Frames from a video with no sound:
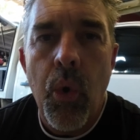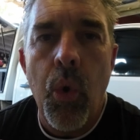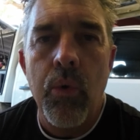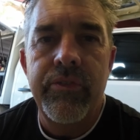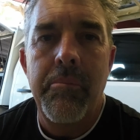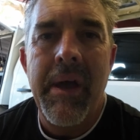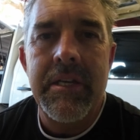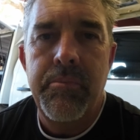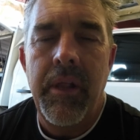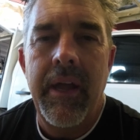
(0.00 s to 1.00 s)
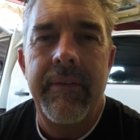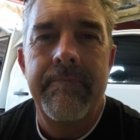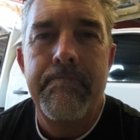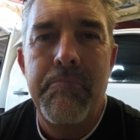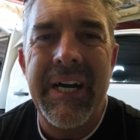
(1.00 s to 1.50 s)
awesome bash plate,
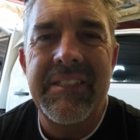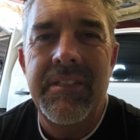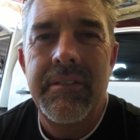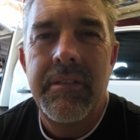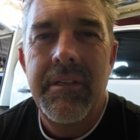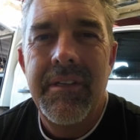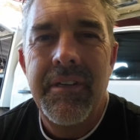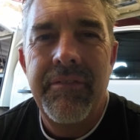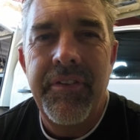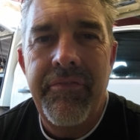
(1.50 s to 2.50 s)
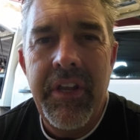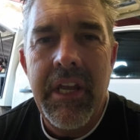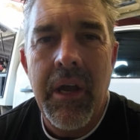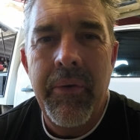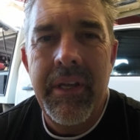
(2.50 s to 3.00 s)
but for
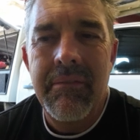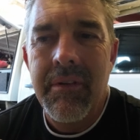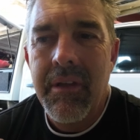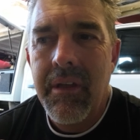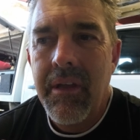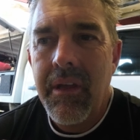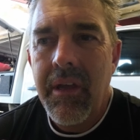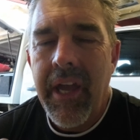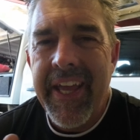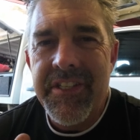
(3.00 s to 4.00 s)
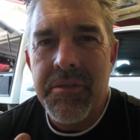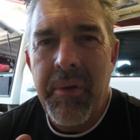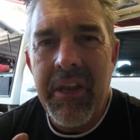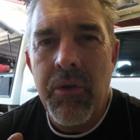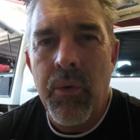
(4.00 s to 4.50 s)
videoing, it's a
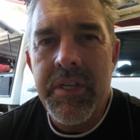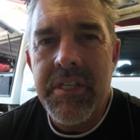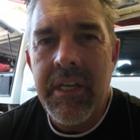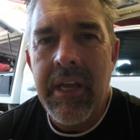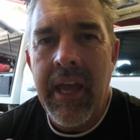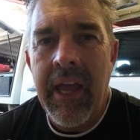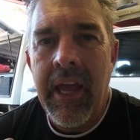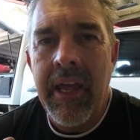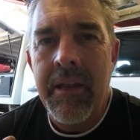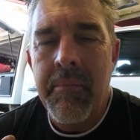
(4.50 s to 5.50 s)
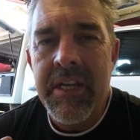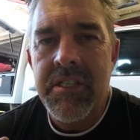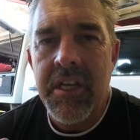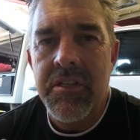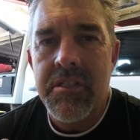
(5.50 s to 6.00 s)
bit noisy and makes
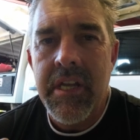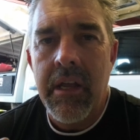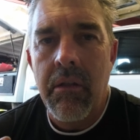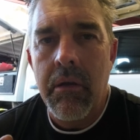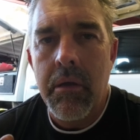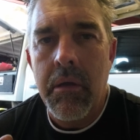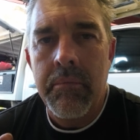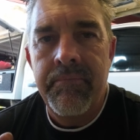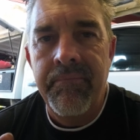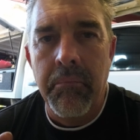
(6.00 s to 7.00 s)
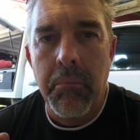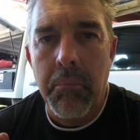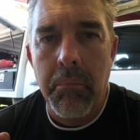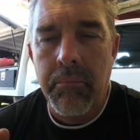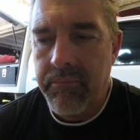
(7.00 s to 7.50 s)
the engine sound like a
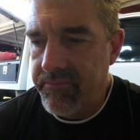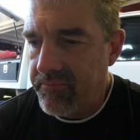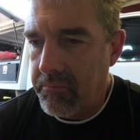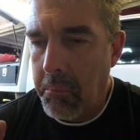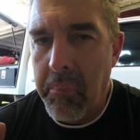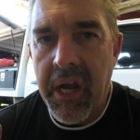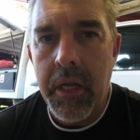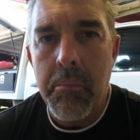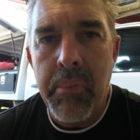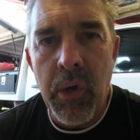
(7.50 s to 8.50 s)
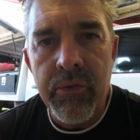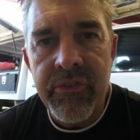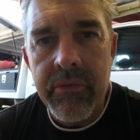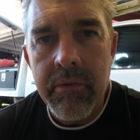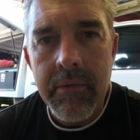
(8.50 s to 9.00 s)
bucket of bolts